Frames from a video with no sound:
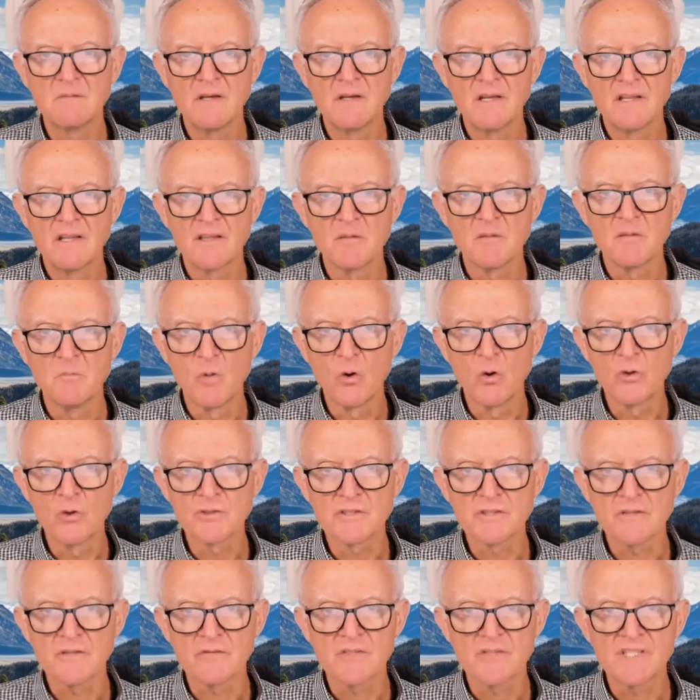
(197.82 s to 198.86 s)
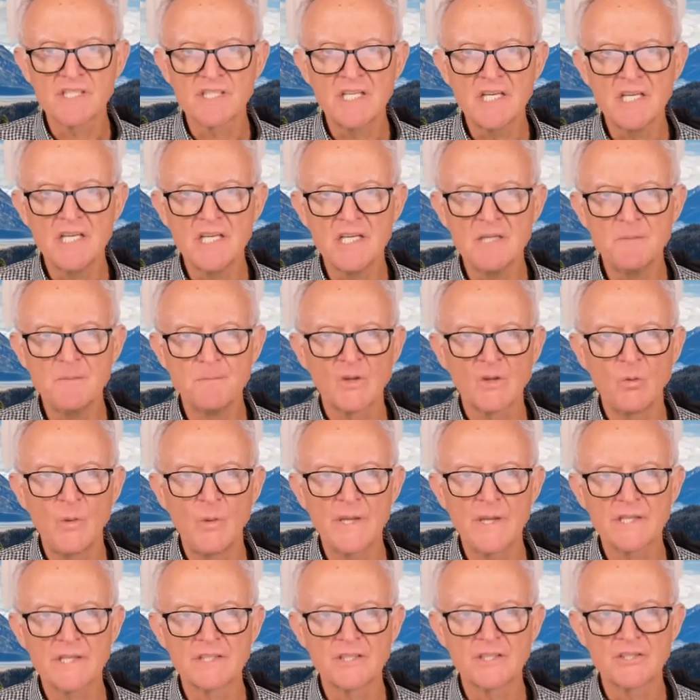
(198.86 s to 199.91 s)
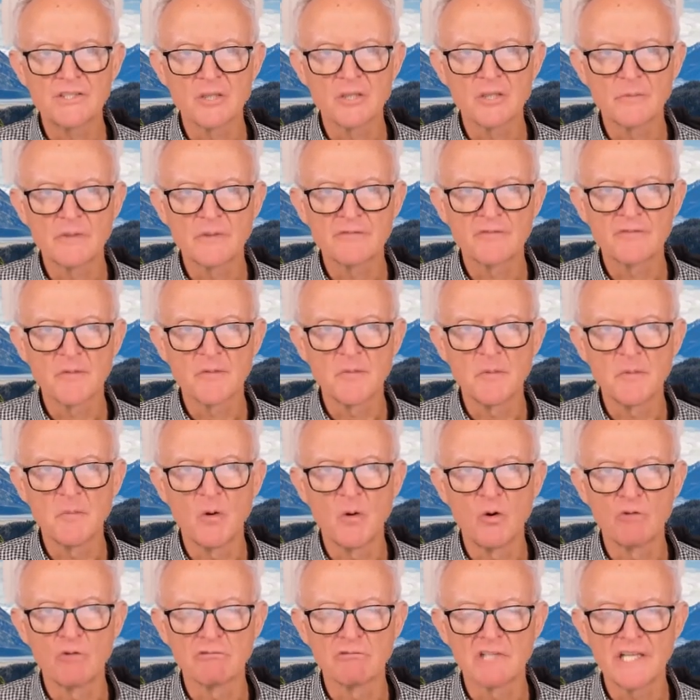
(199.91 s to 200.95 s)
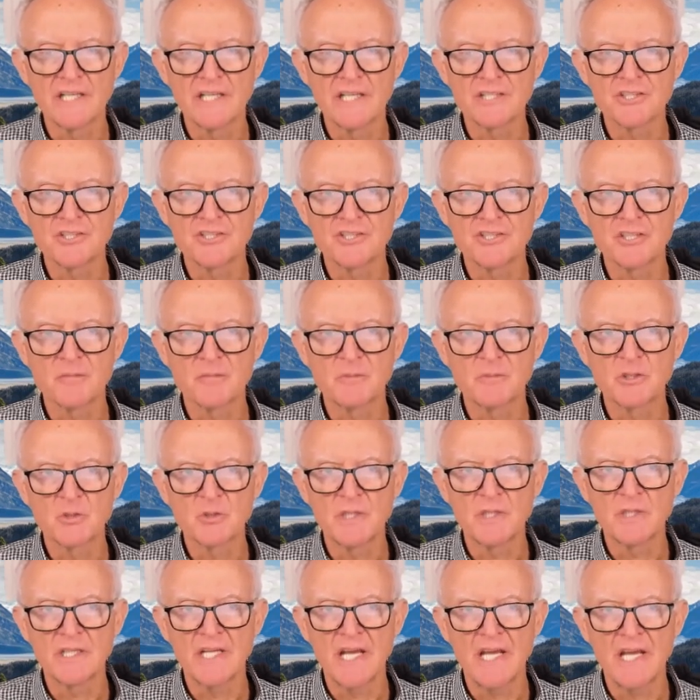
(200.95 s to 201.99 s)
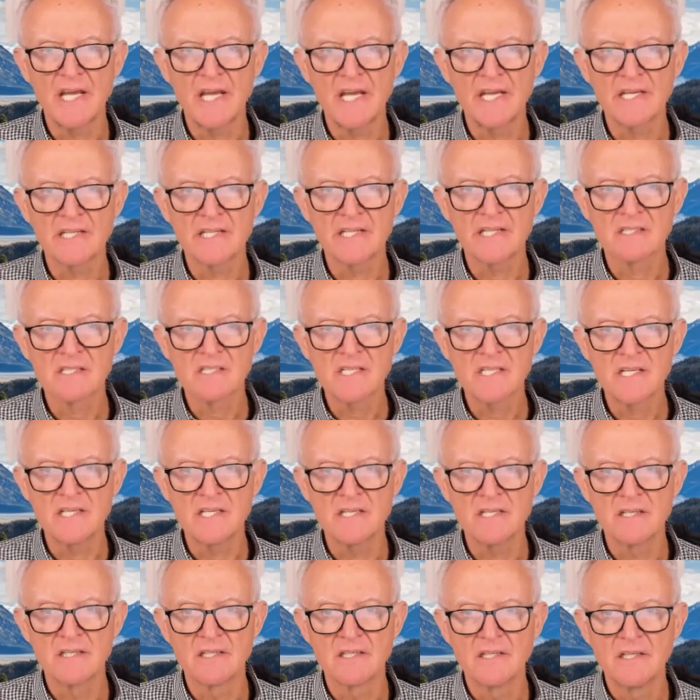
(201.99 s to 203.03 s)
the moles of C we can determine from the mole relationship between A and C.